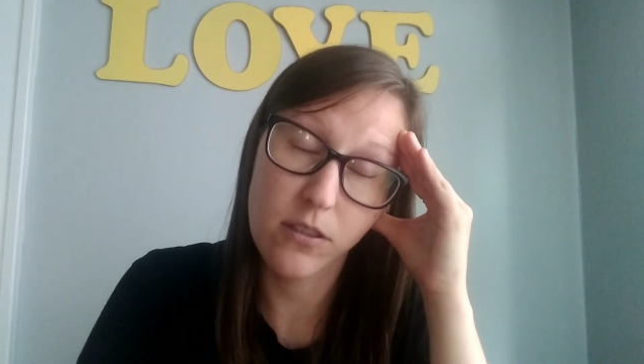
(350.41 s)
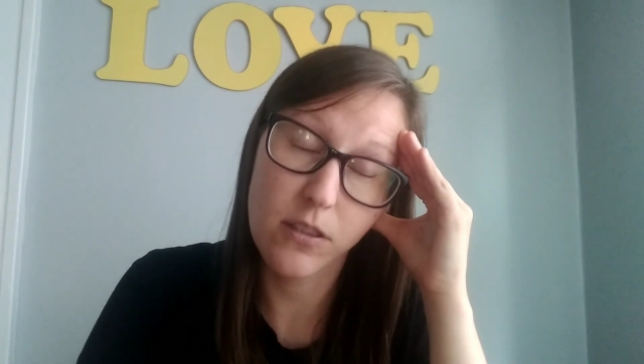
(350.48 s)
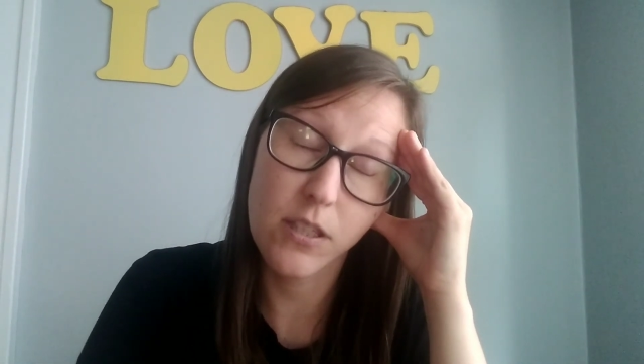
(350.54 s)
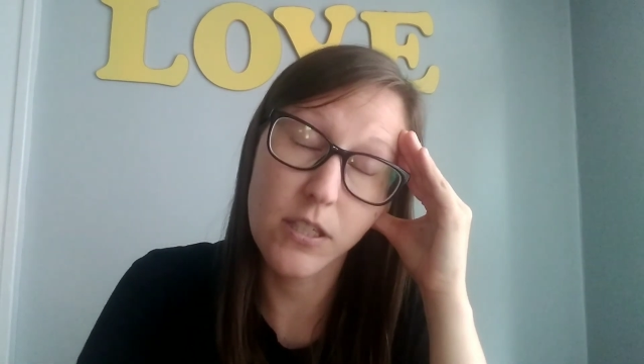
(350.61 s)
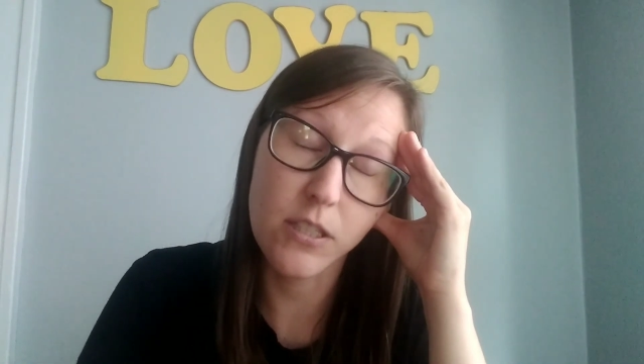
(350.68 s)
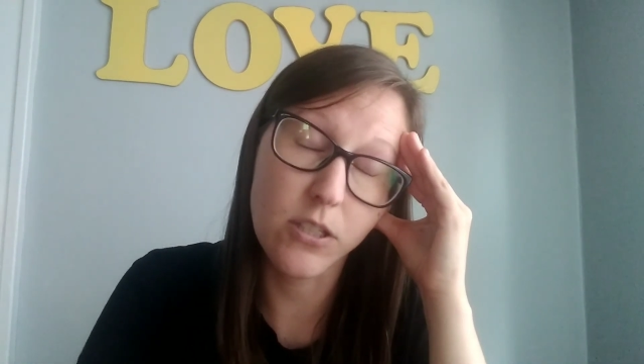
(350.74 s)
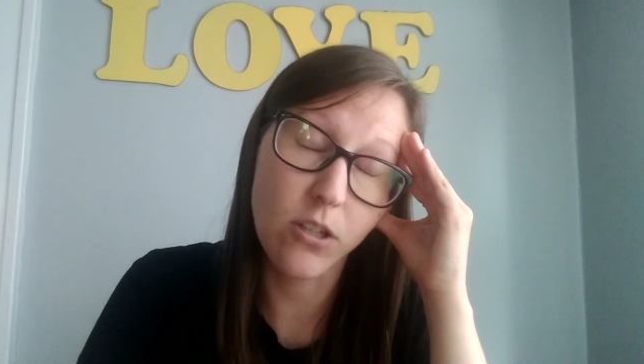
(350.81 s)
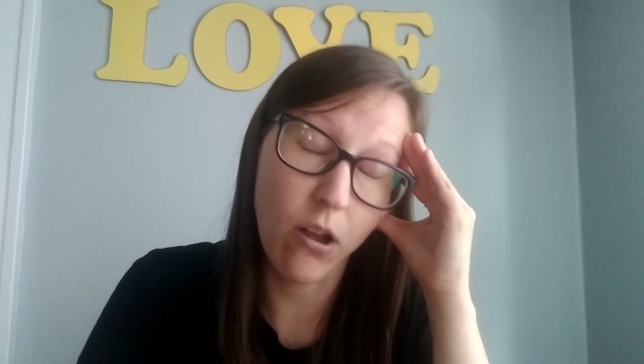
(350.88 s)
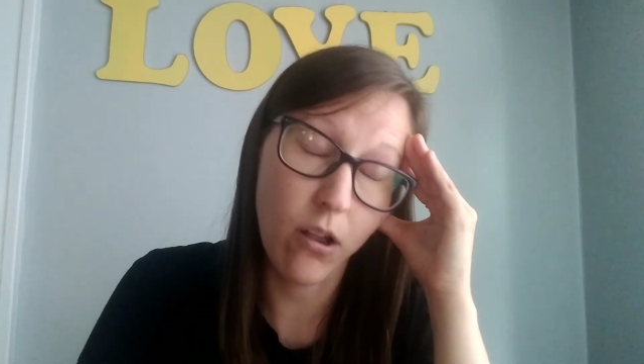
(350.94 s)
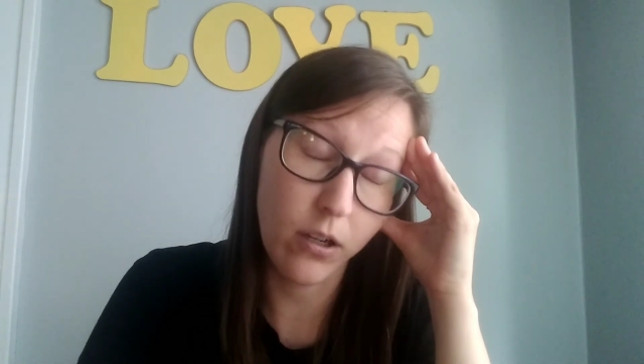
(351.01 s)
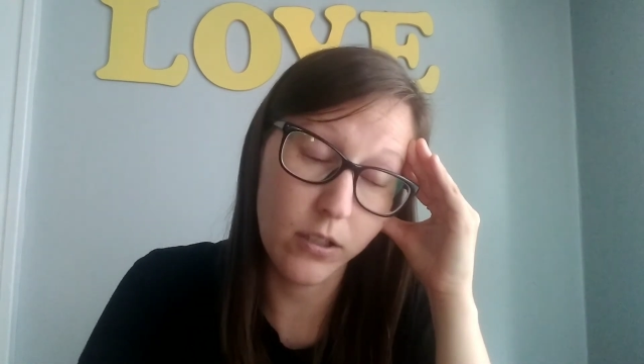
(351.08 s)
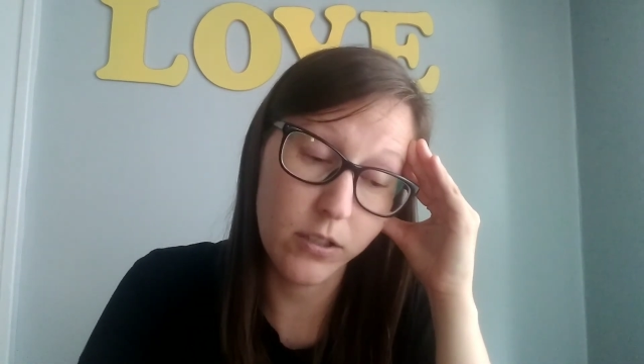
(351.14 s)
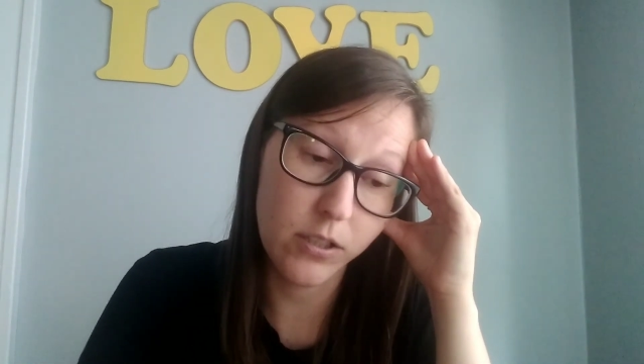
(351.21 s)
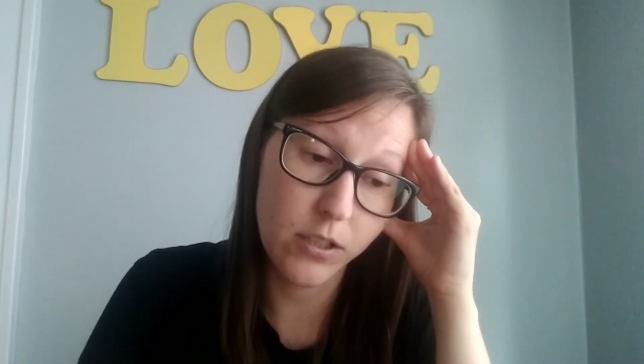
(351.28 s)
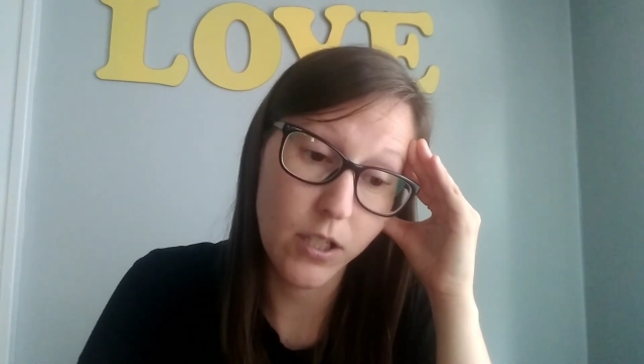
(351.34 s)
These
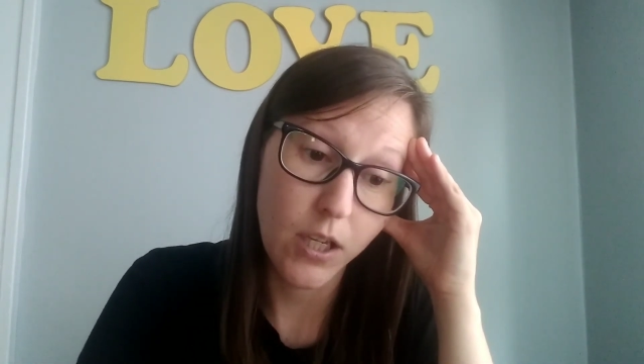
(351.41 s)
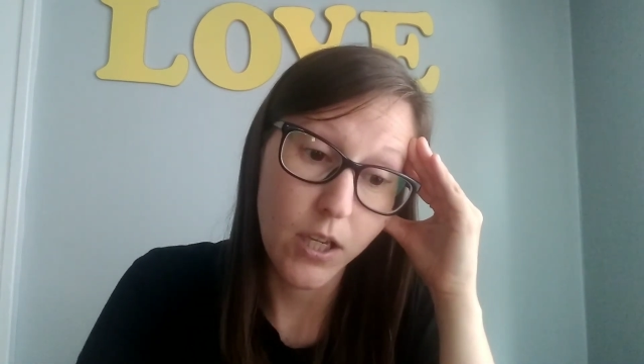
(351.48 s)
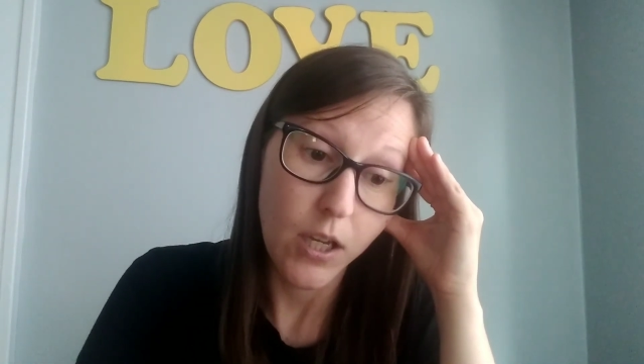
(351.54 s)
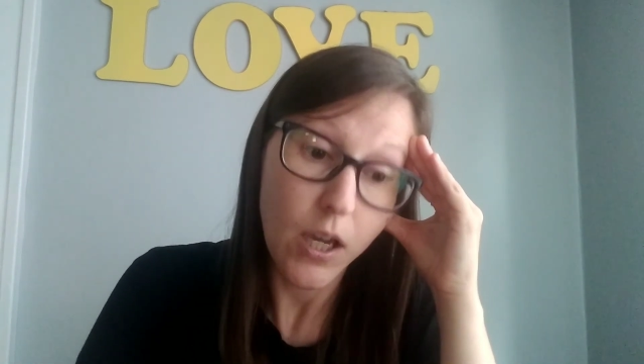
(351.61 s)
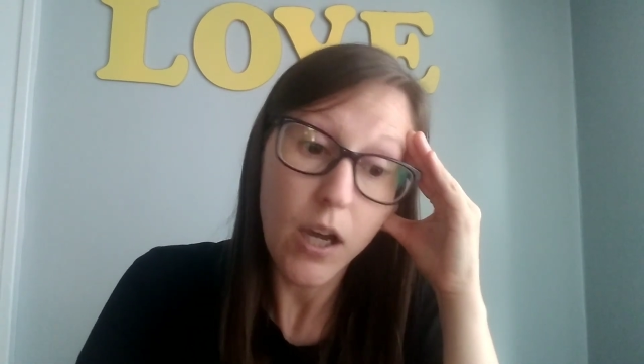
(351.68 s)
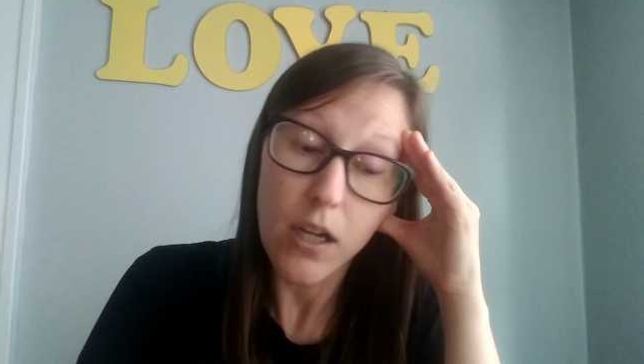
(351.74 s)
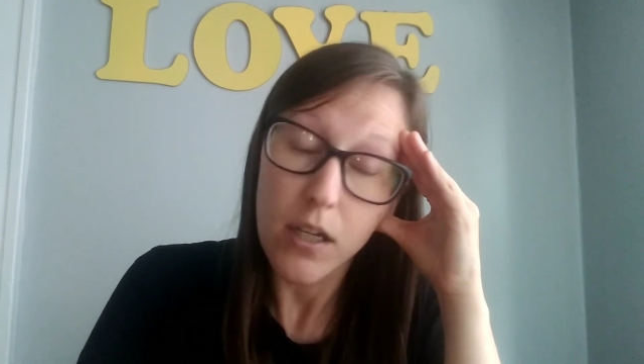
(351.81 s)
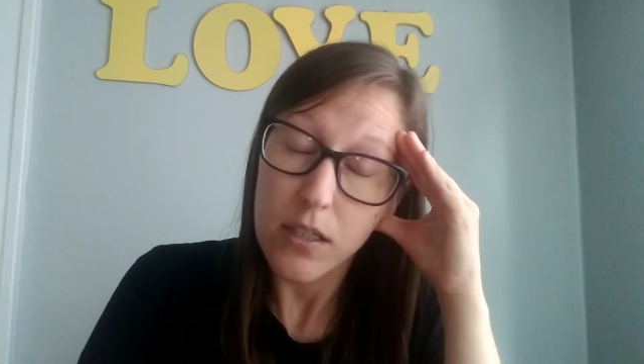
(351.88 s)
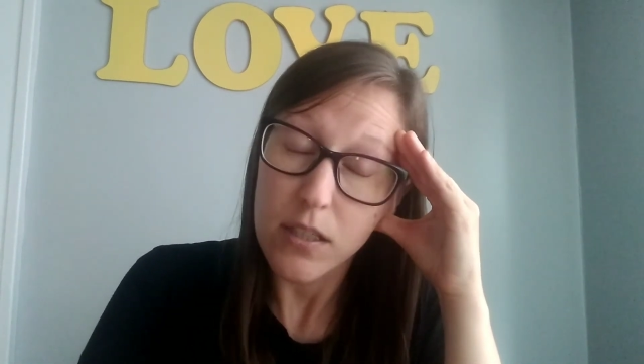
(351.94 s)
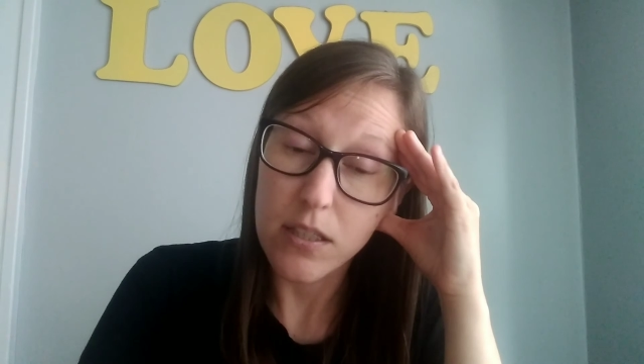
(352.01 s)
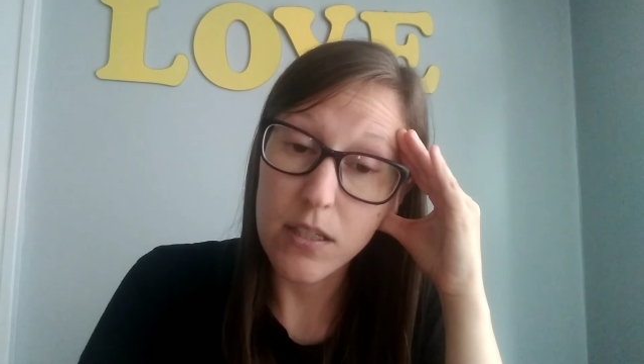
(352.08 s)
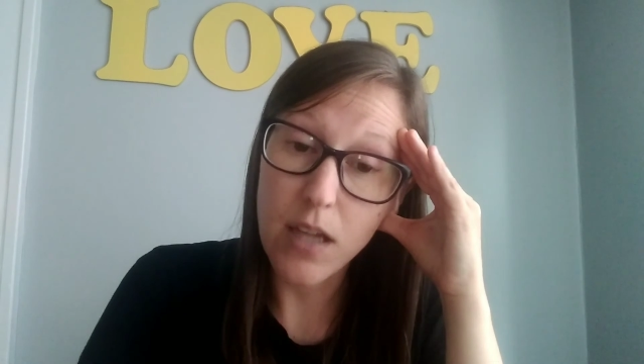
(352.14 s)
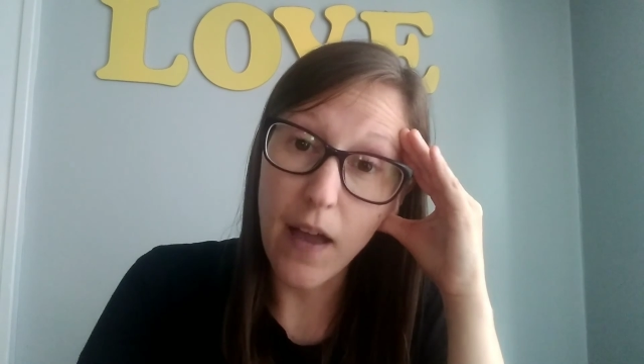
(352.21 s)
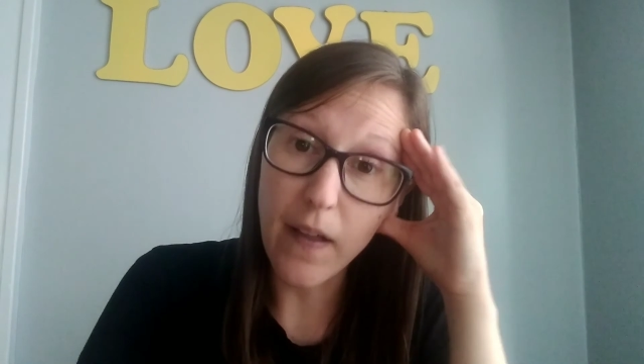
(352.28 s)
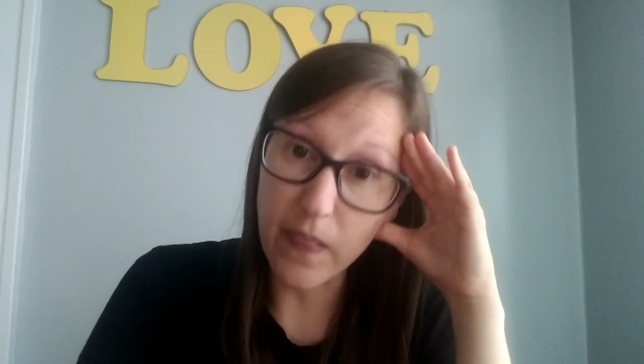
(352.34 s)
dogs
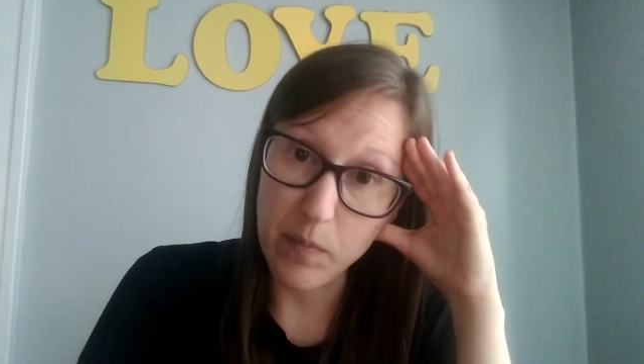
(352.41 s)
did not